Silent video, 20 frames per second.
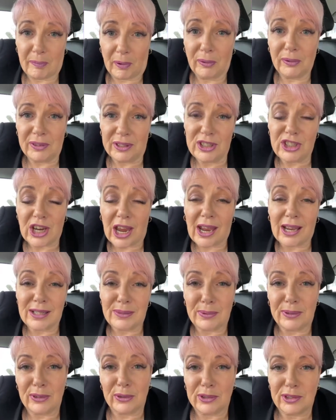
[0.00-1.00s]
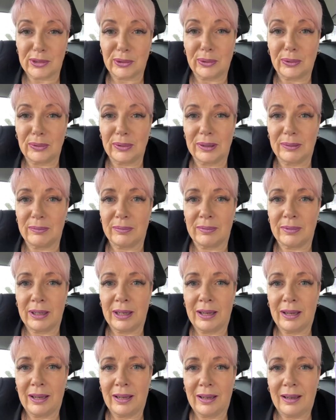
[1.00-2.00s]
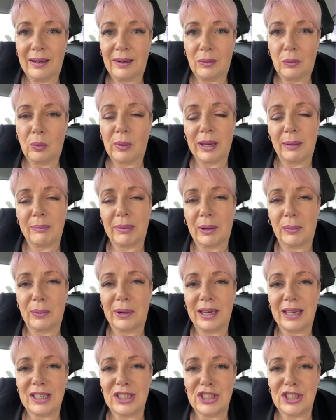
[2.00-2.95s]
on the chairs with us all, and week by week